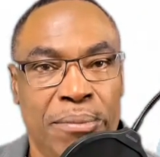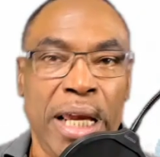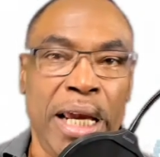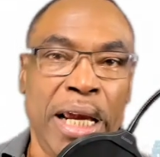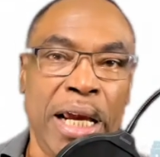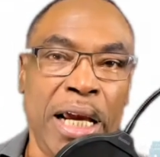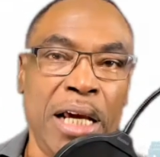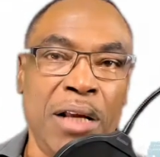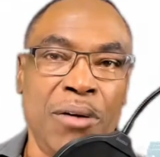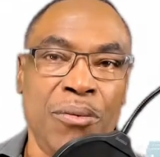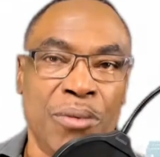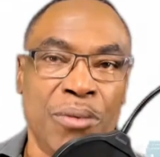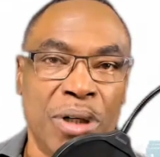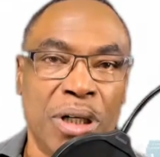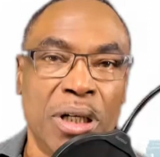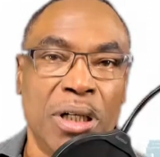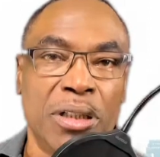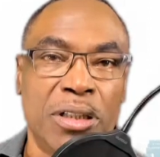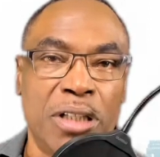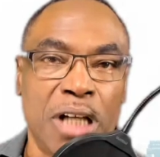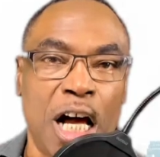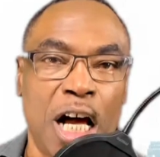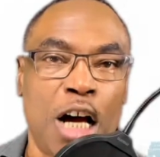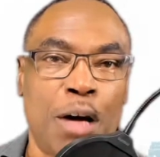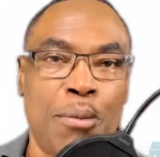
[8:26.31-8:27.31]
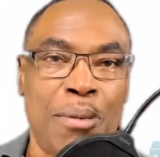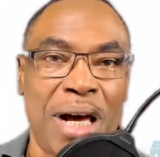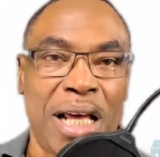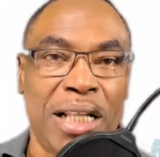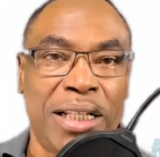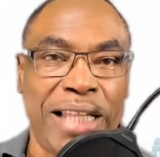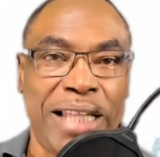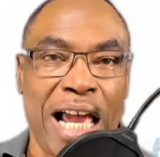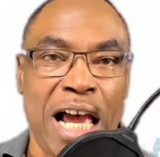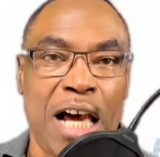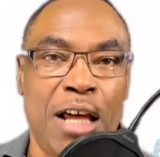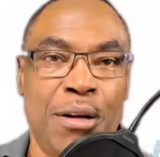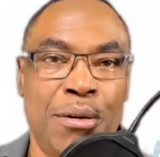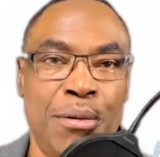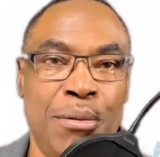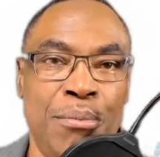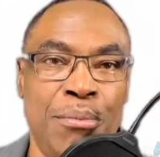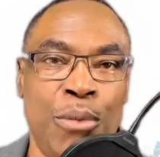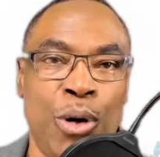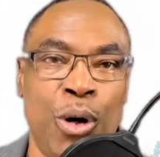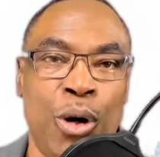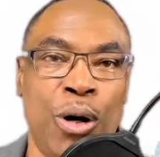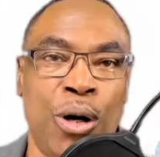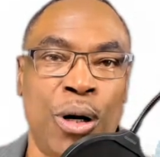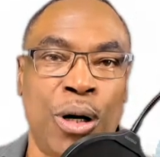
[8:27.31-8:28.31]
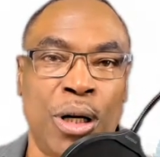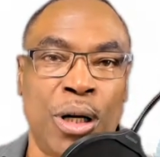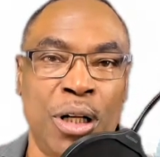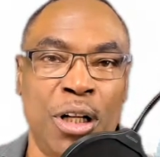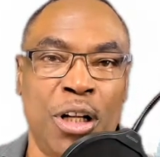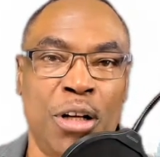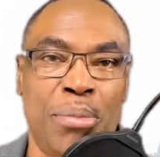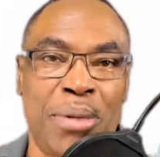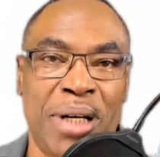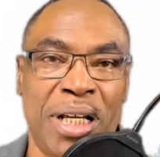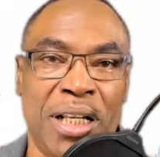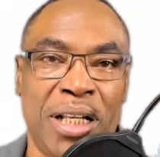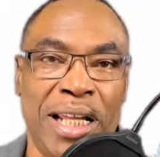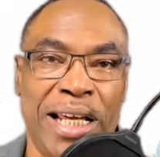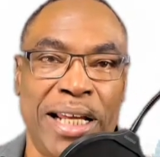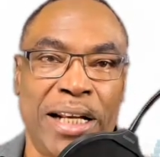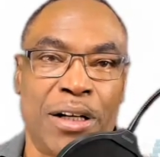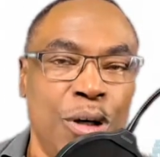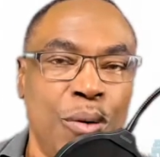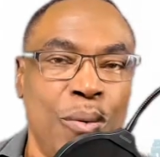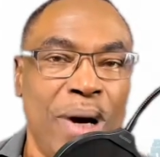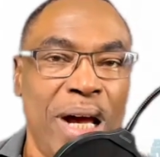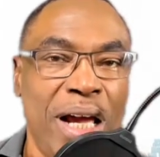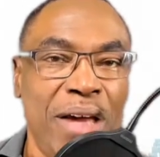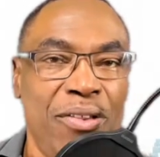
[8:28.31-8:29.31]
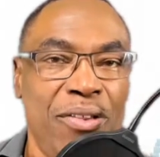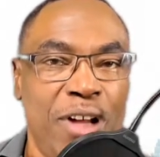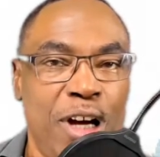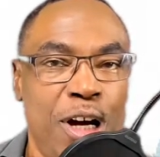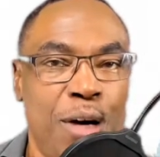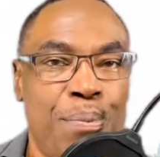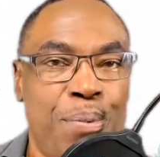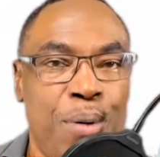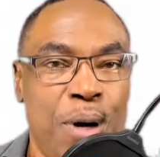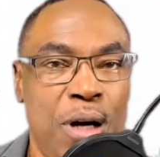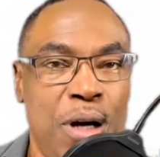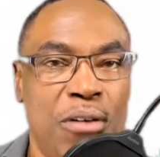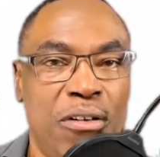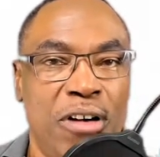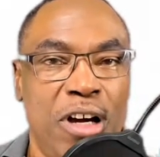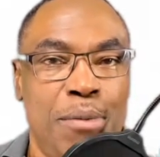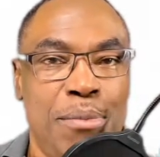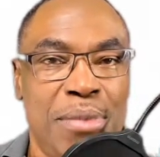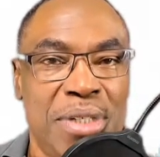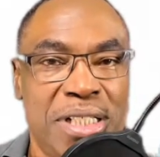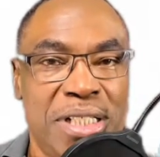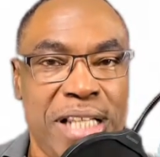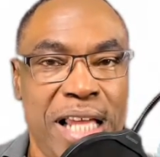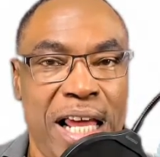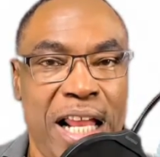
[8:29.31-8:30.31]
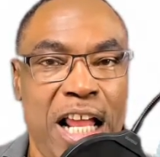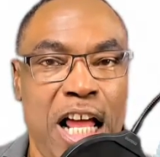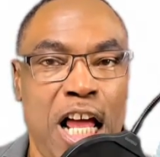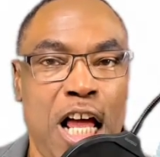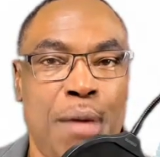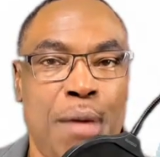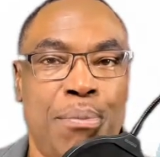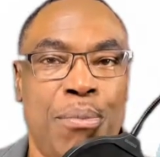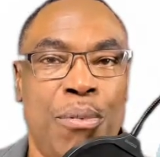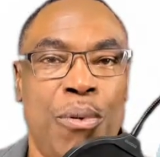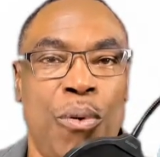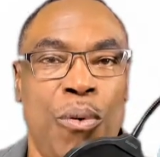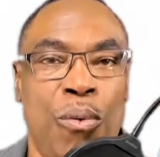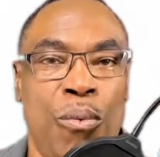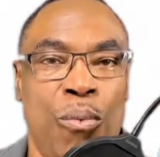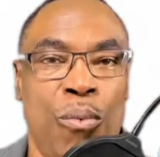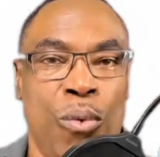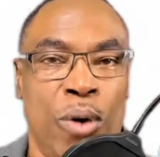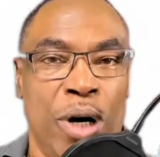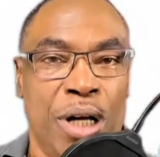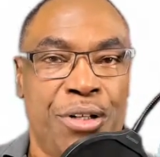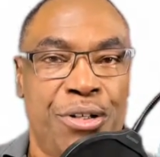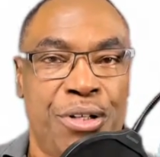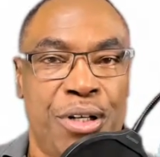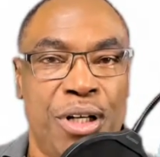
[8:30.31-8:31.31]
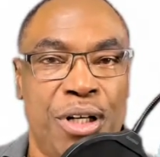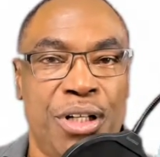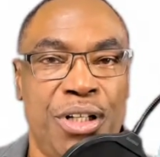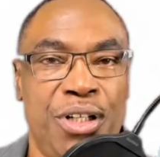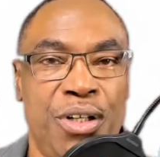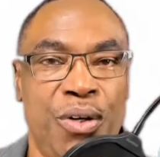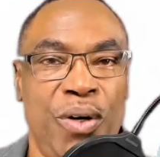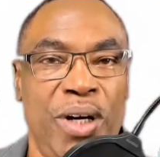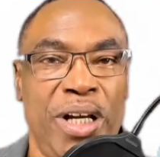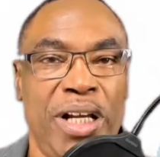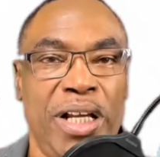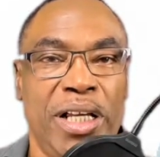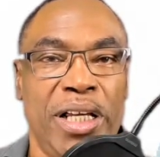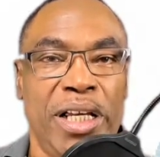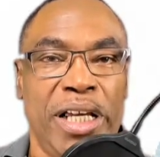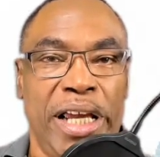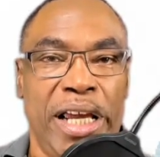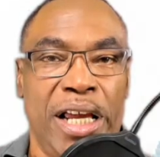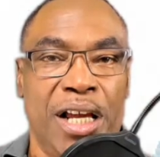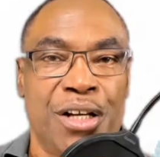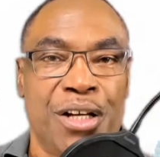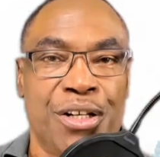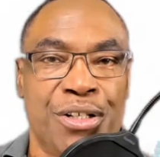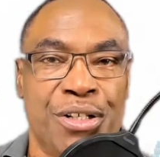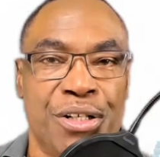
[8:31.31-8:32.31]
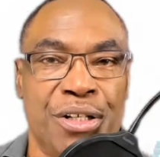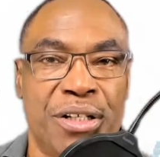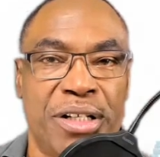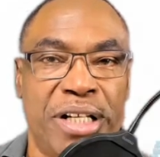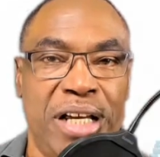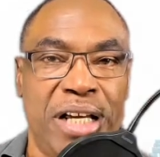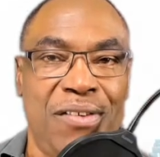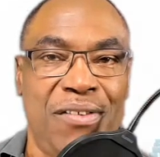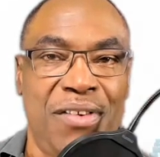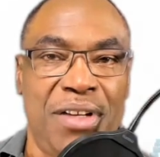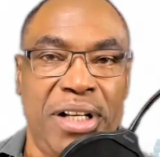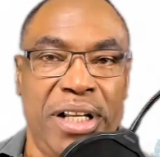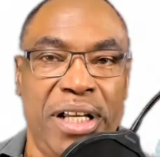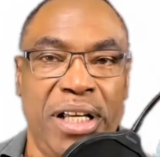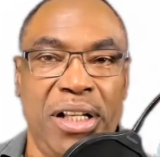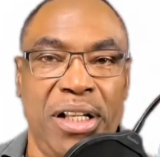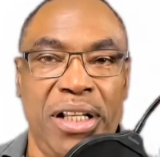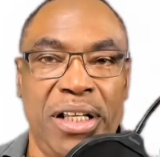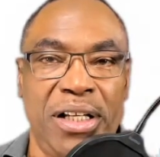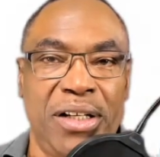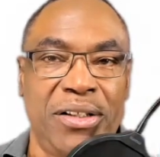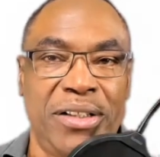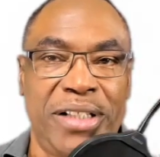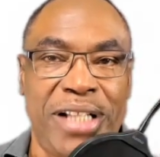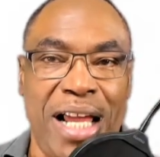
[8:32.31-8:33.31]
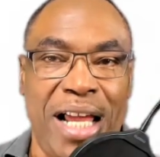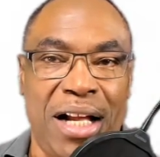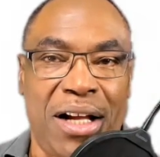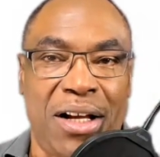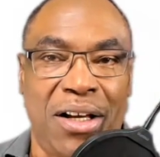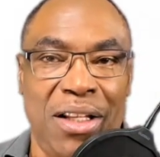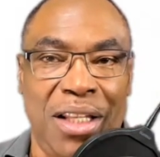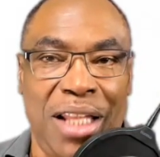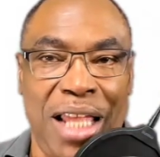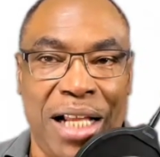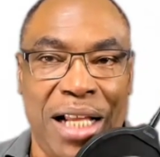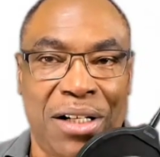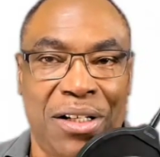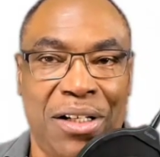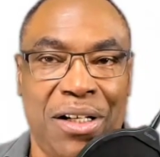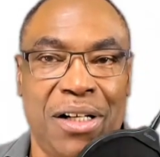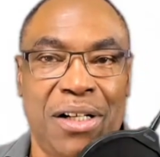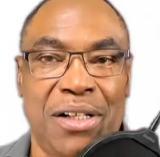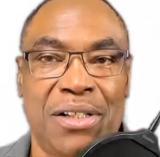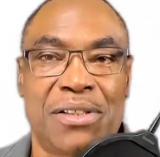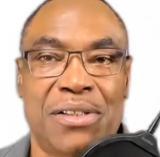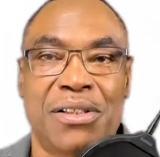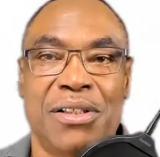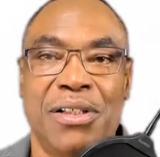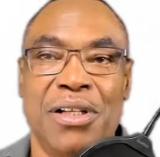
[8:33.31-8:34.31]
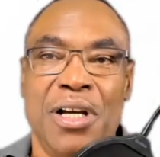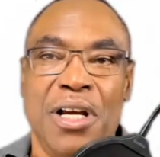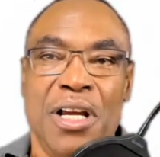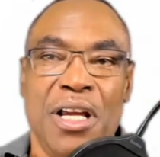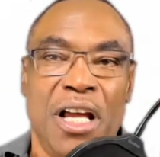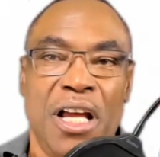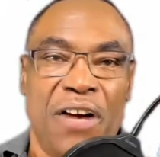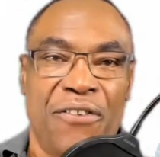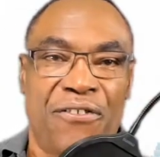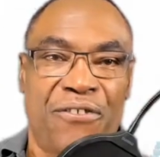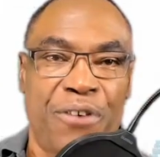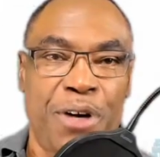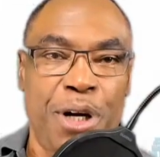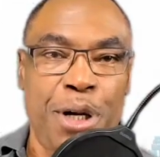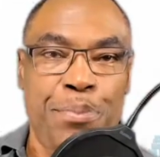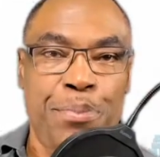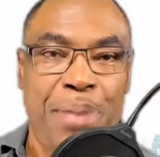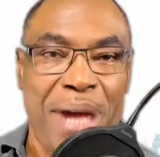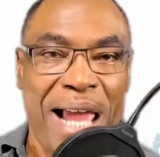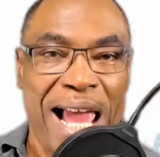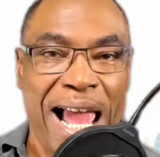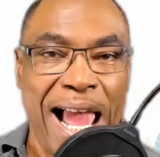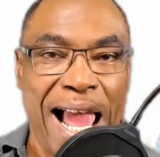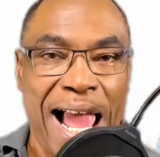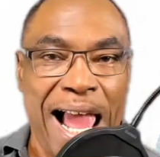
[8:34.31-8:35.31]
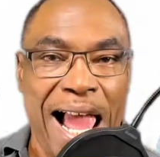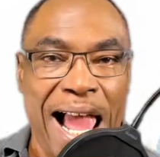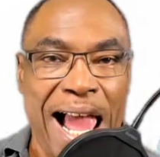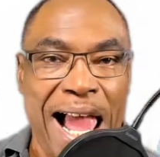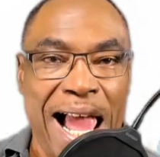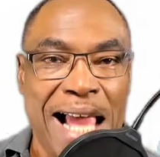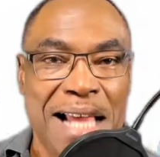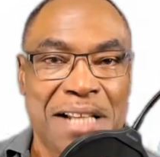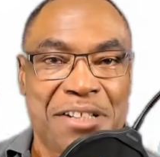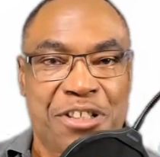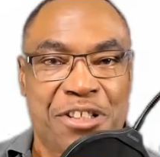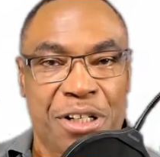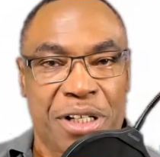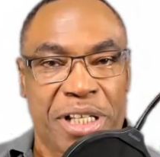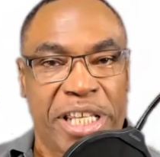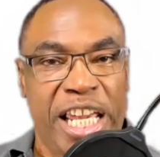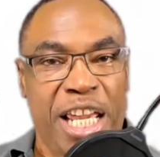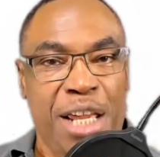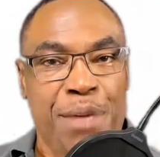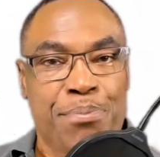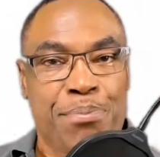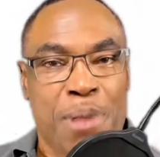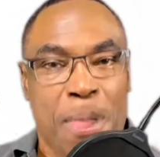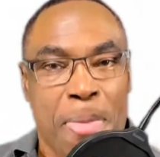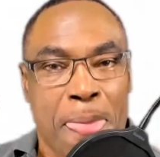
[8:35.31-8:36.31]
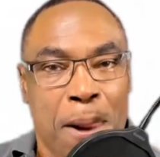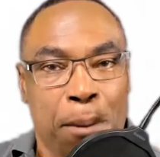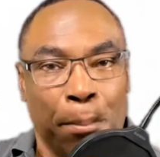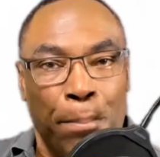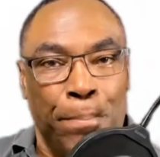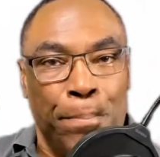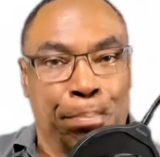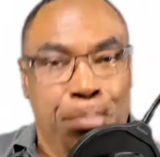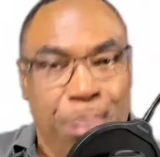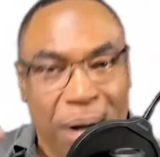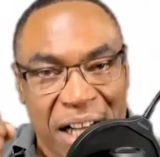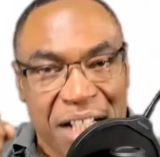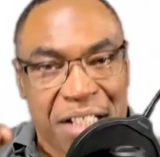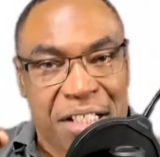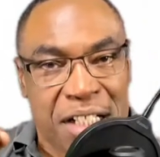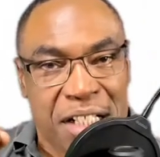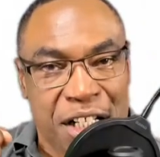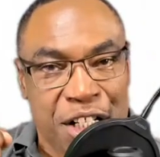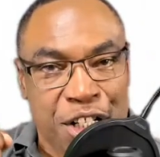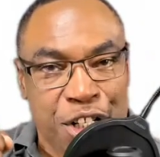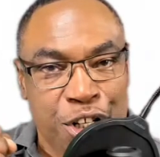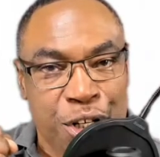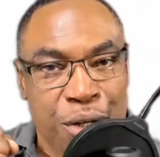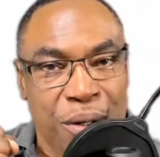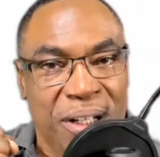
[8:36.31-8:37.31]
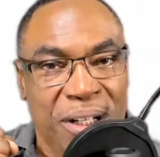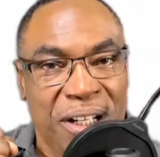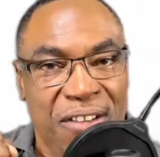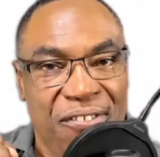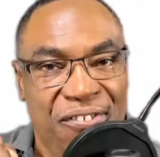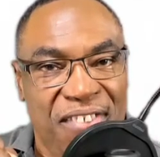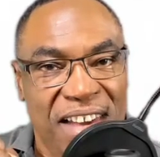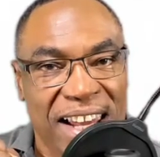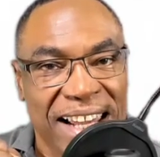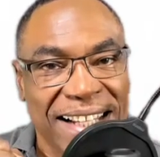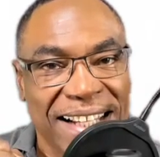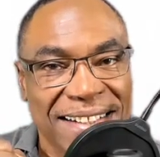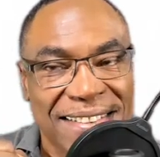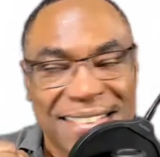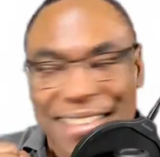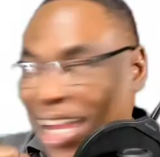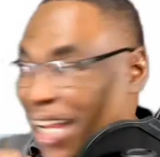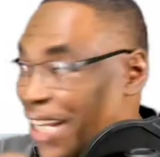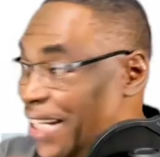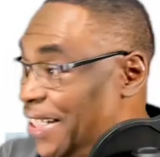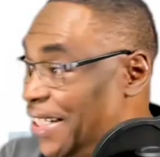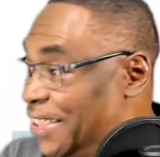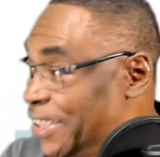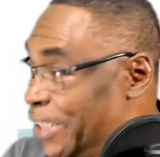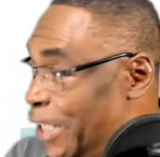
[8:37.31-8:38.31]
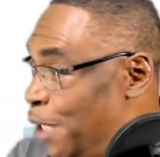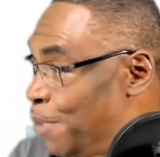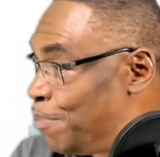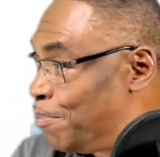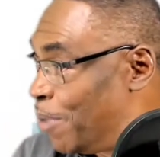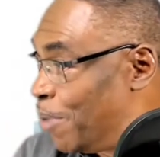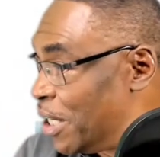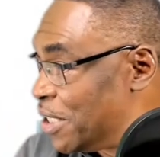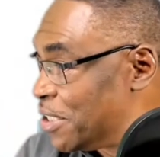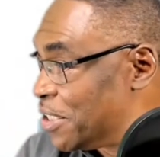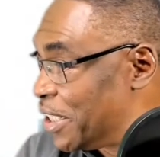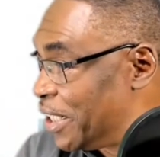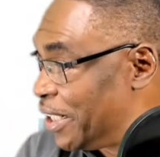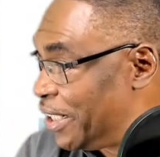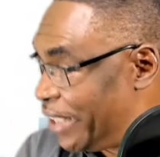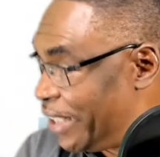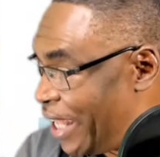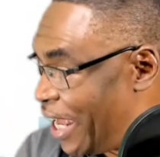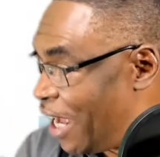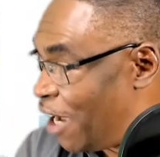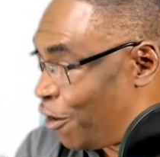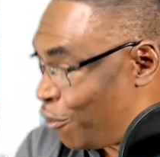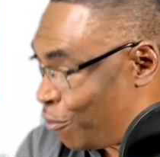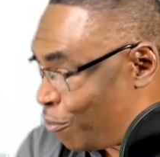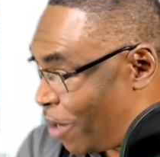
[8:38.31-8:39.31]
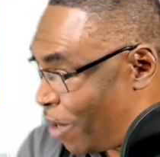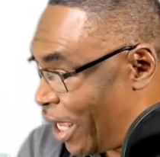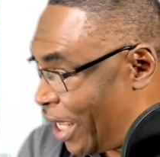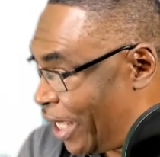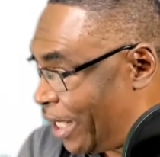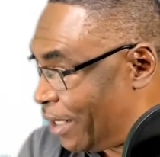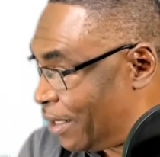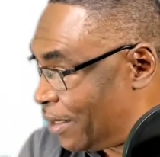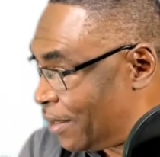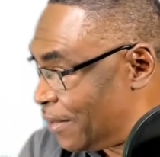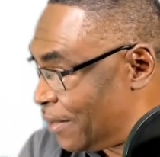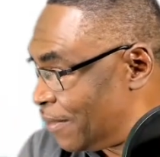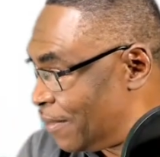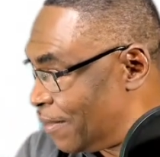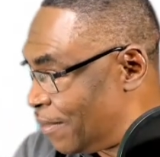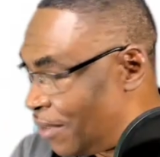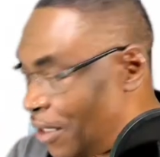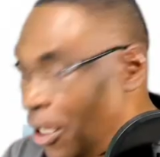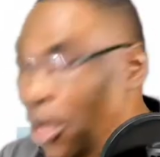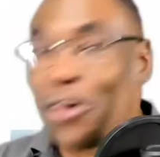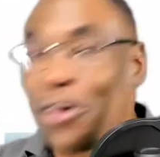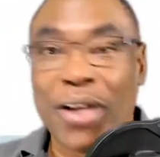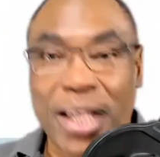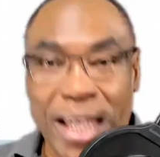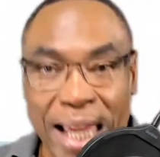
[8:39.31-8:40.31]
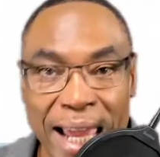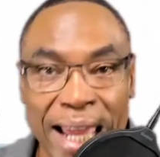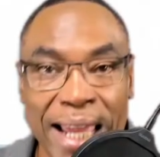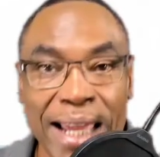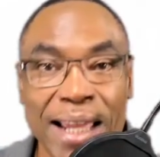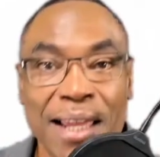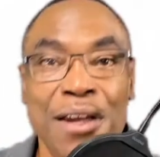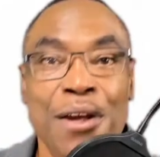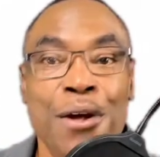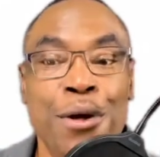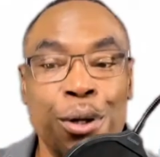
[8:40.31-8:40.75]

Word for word: And we're going to talk about that more a little bit later. The way their program is set up, what you're doing is you're giving the illegal debt collectors a free pass to keep punching you in the face. I can say punching now, right? Okay.